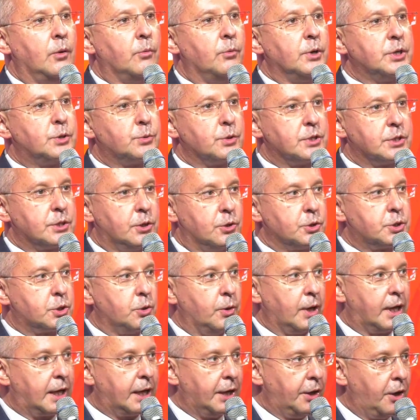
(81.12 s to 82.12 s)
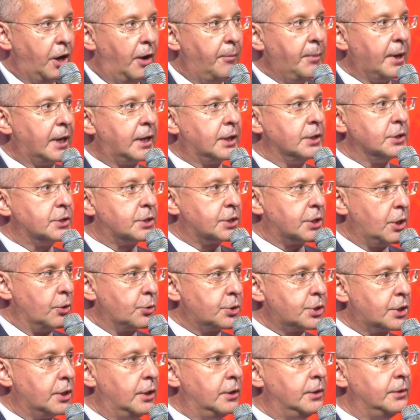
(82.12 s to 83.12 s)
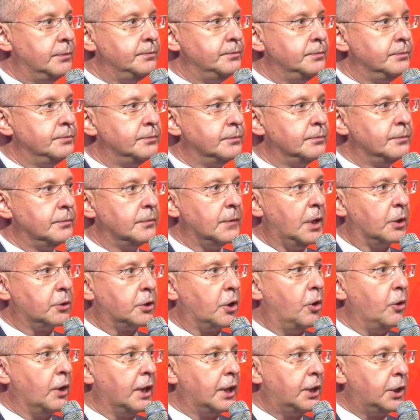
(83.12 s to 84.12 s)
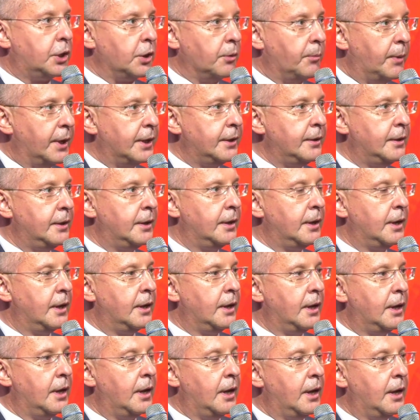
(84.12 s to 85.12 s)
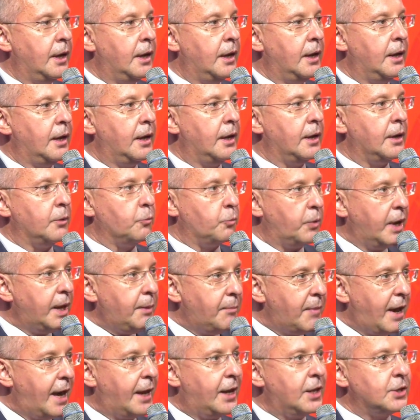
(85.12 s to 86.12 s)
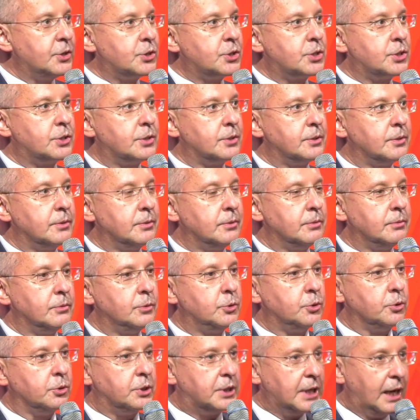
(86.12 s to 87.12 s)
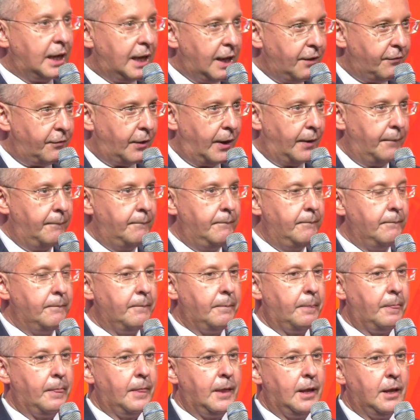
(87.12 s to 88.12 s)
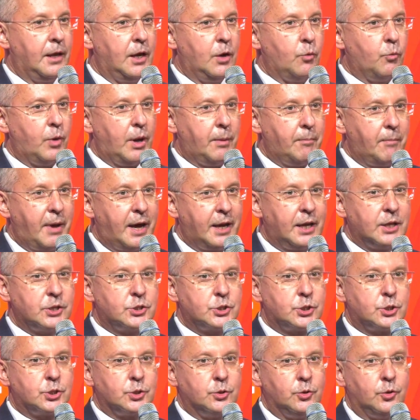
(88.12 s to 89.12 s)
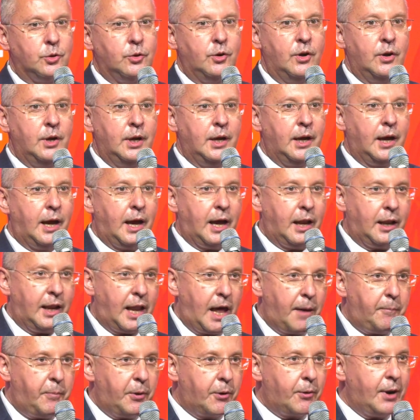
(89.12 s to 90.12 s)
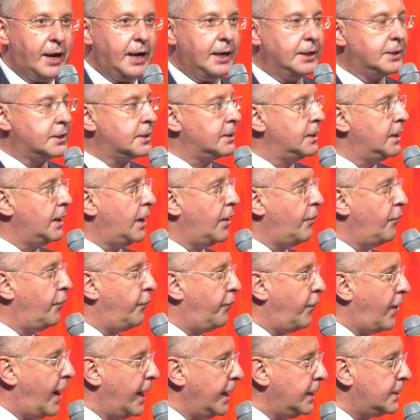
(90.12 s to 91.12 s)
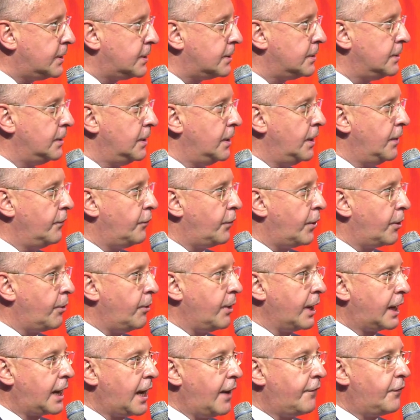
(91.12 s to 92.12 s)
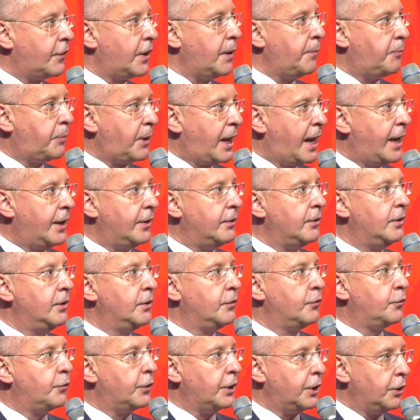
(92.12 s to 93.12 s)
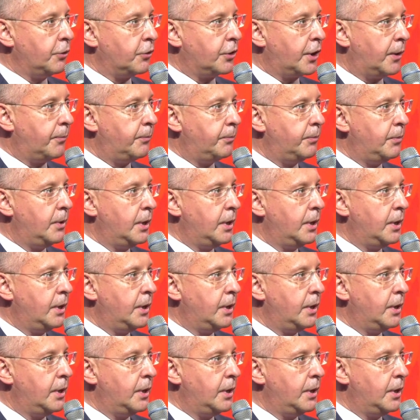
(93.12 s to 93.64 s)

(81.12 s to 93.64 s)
which was also economic and social, not only human. We managed to deliver. We managed to elaborate and fight for a recovery plan for Europe,